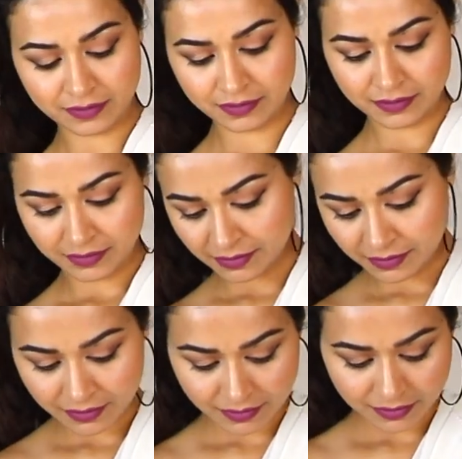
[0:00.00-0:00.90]
So the
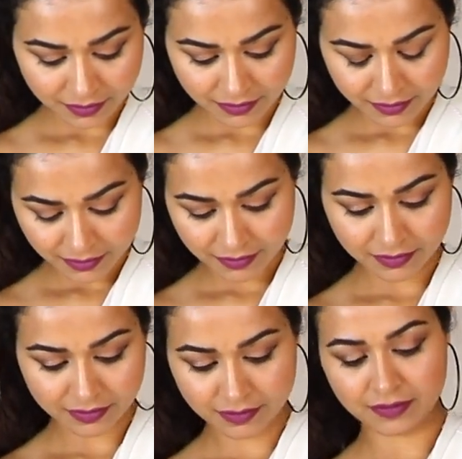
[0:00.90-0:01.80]
next way of wearing
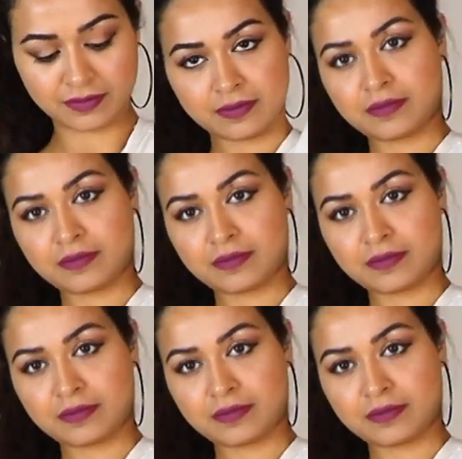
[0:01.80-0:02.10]
pallu is